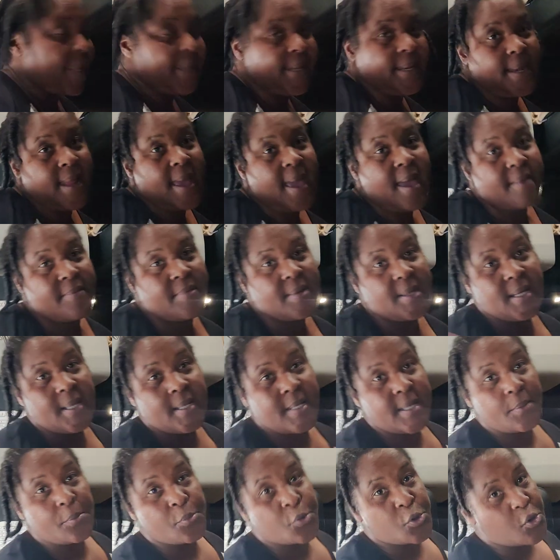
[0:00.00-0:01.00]
I didn't have any
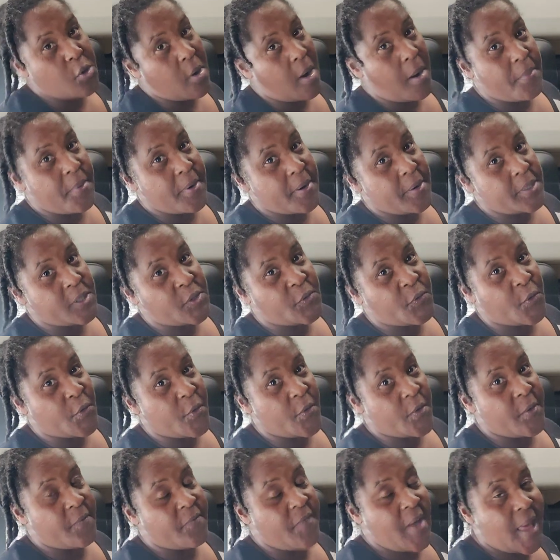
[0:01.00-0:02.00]
dipped strawberries
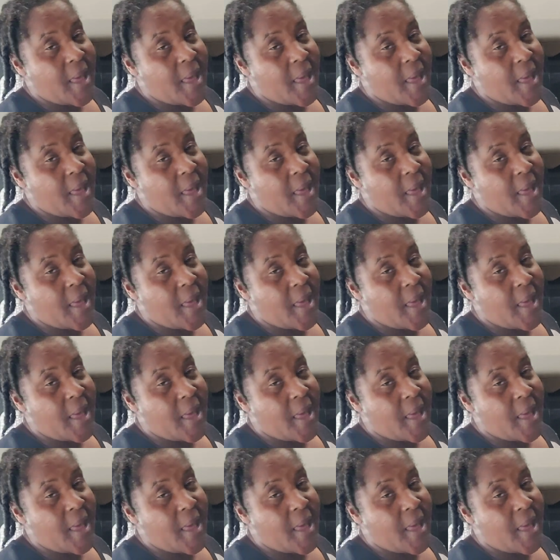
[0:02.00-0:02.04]
for